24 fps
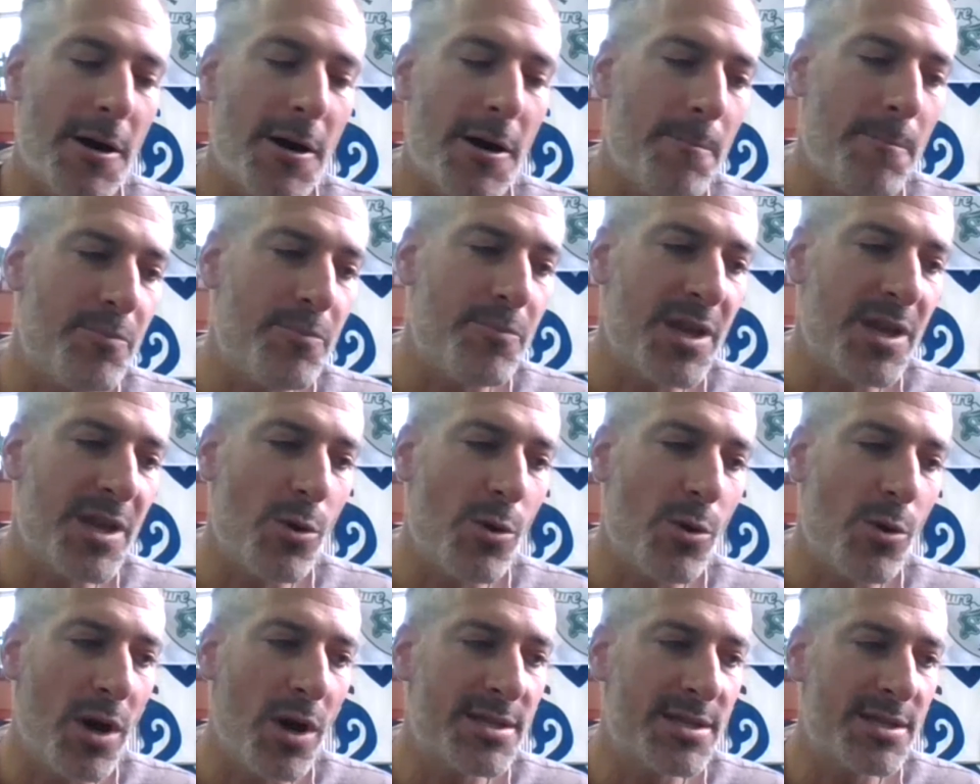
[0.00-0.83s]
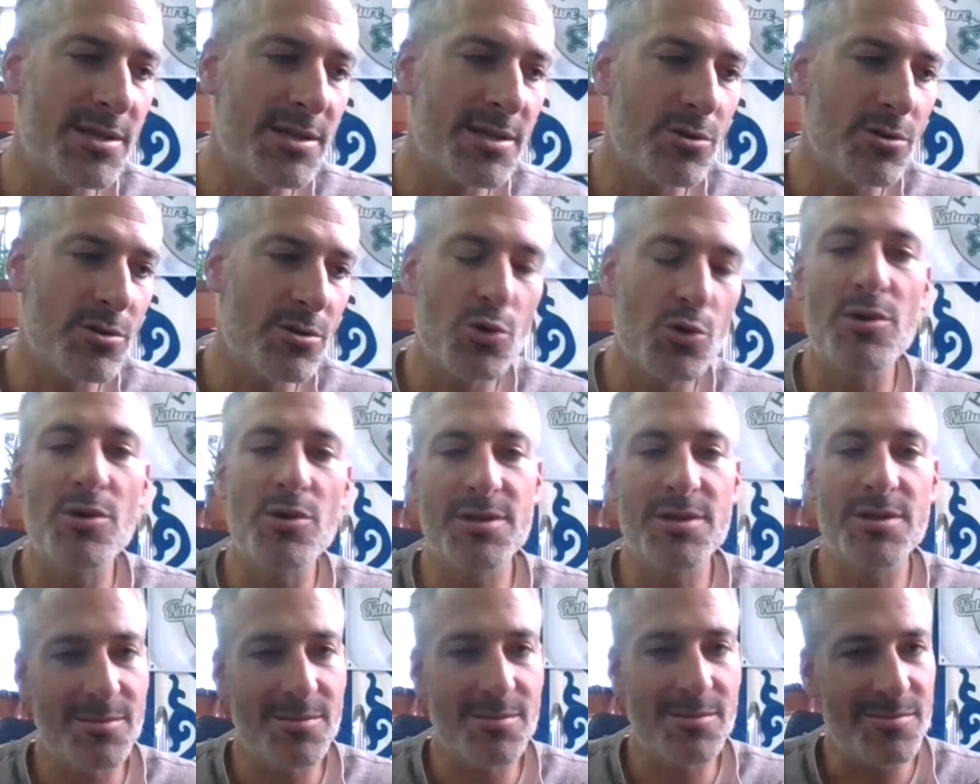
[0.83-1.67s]
There was still
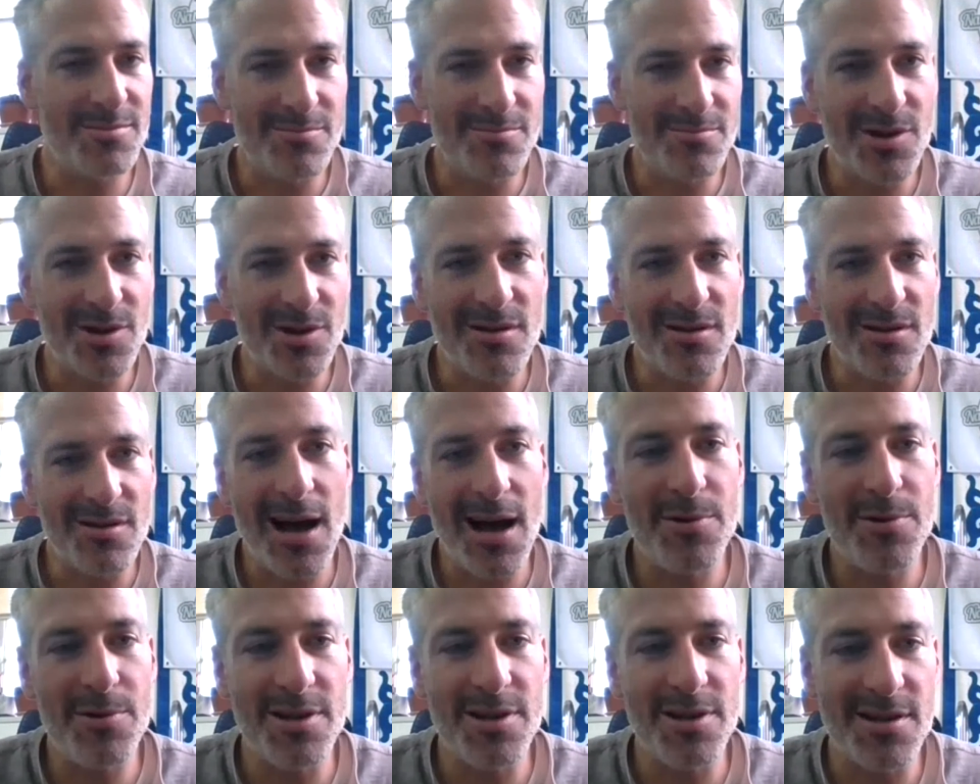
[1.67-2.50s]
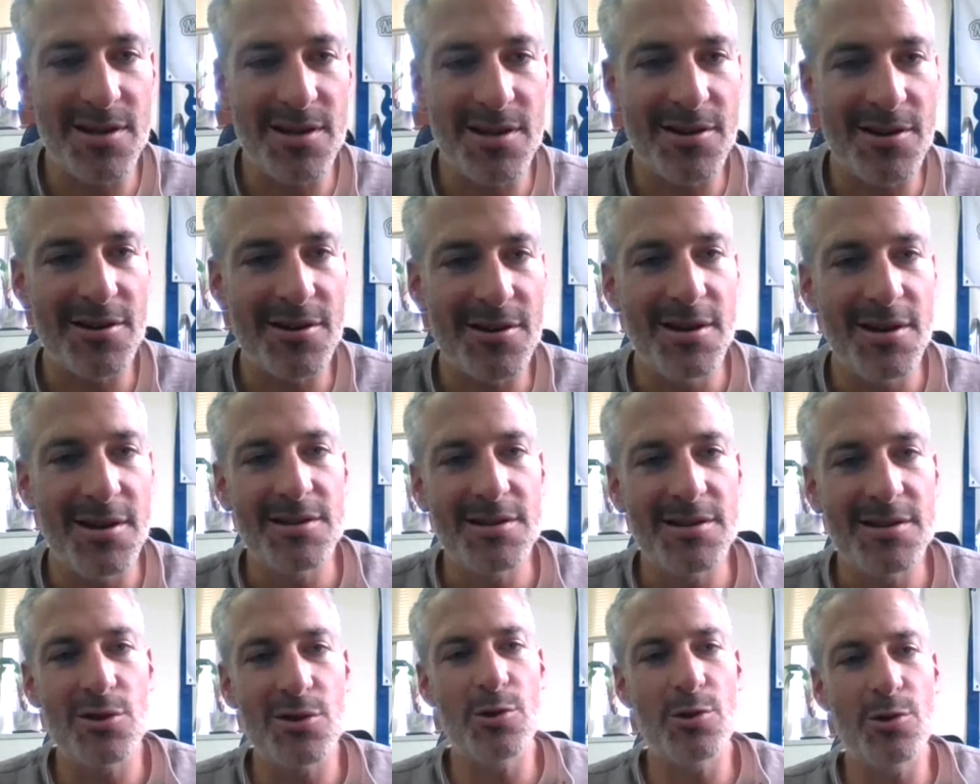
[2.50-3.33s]
tourism happening here, so
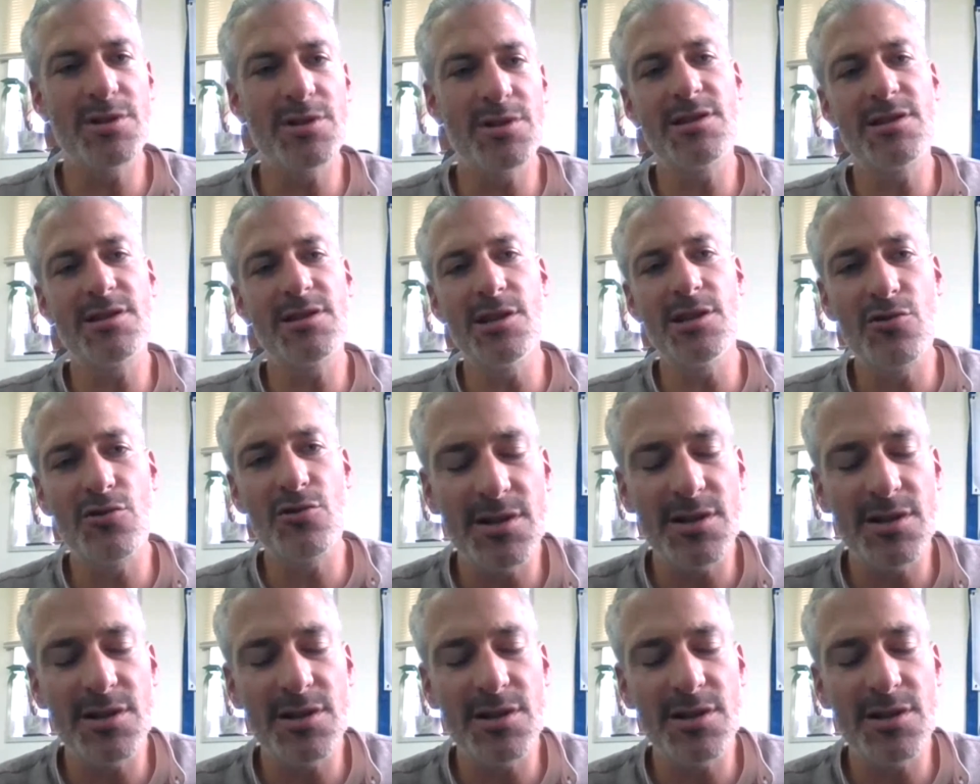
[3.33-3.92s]
there was a decrease.